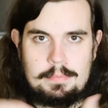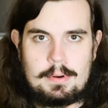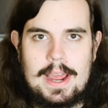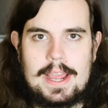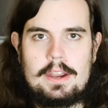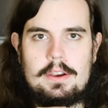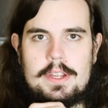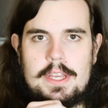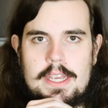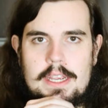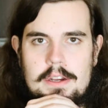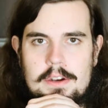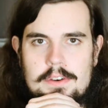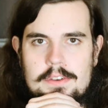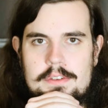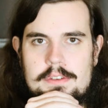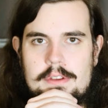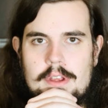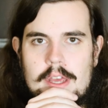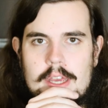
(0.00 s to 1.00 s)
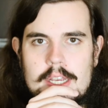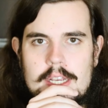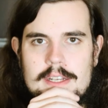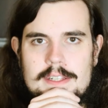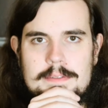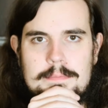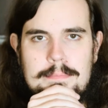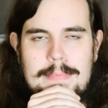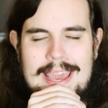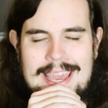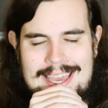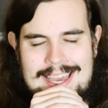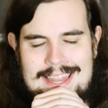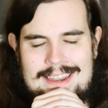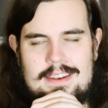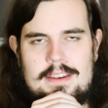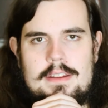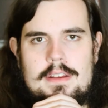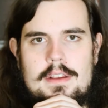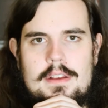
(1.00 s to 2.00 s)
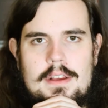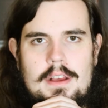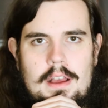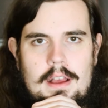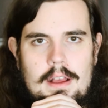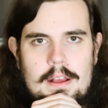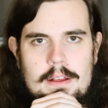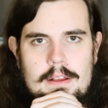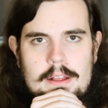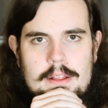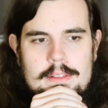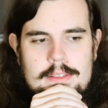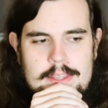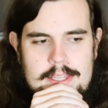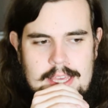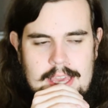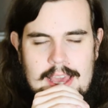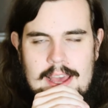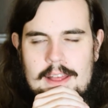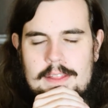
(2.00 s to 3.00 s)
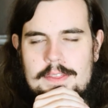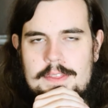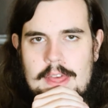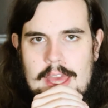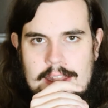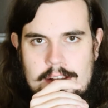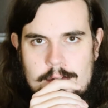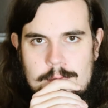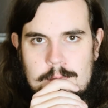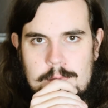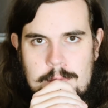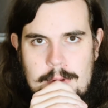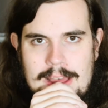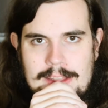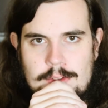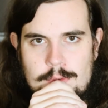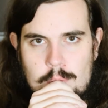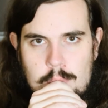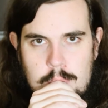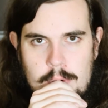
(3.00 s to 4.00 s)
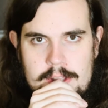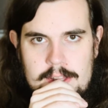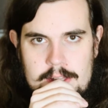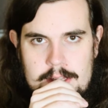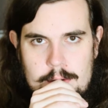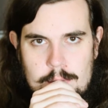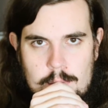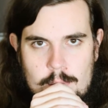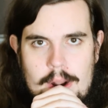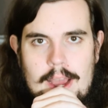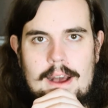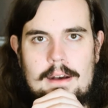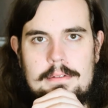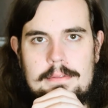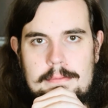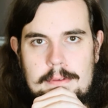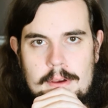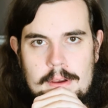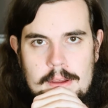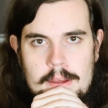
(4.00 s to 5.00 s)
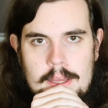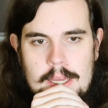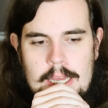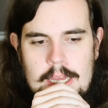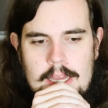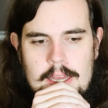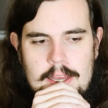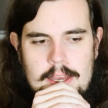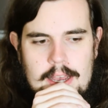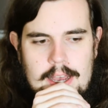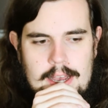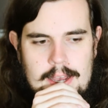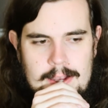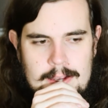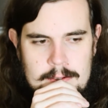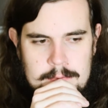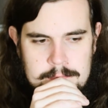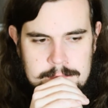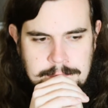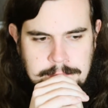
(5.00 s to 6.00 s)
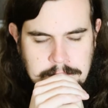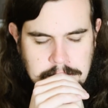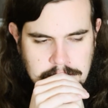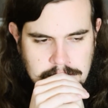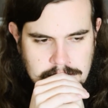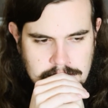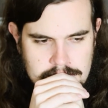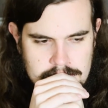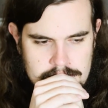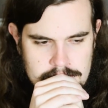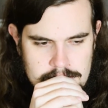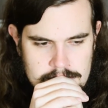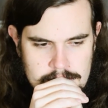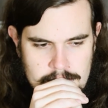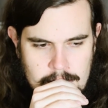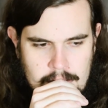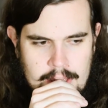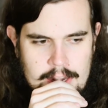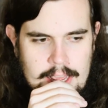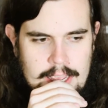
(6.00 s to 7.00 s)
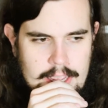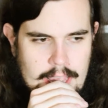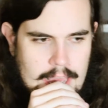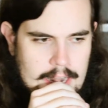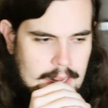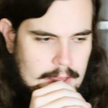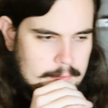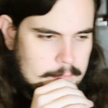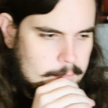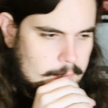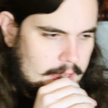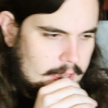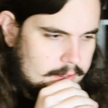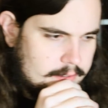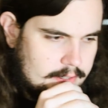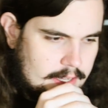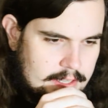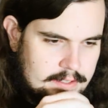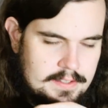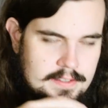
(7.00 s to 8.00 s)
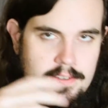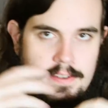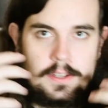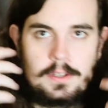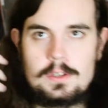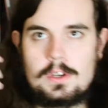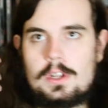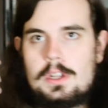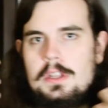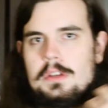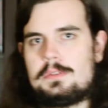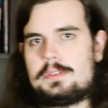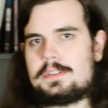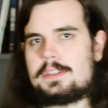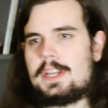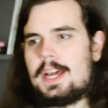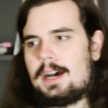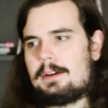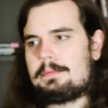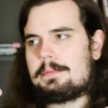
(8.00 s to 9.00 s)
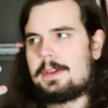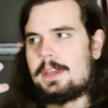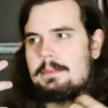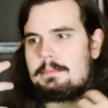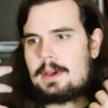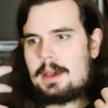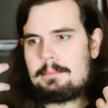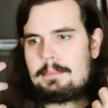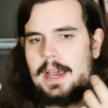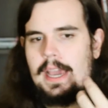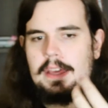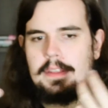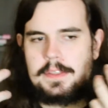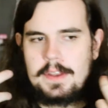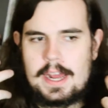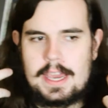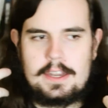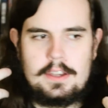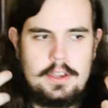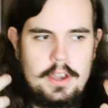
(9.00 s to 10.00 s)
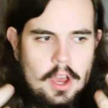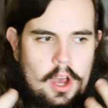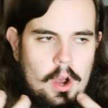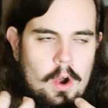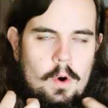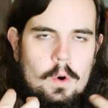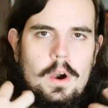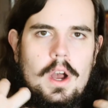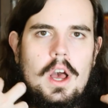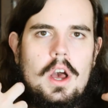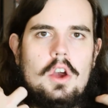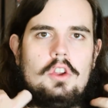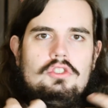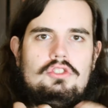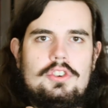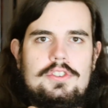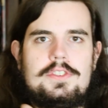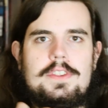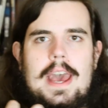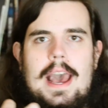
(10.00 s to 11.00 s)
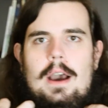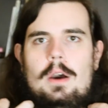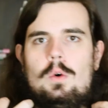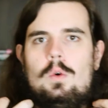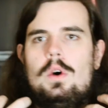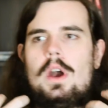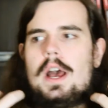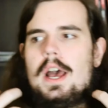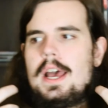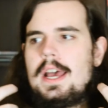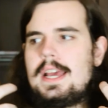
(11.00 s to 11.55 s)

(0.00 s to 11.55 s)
prior years. Cause man, yeah, that's that's really rough. Um, and I and I'm it's it's still close enough in my mind that I know just how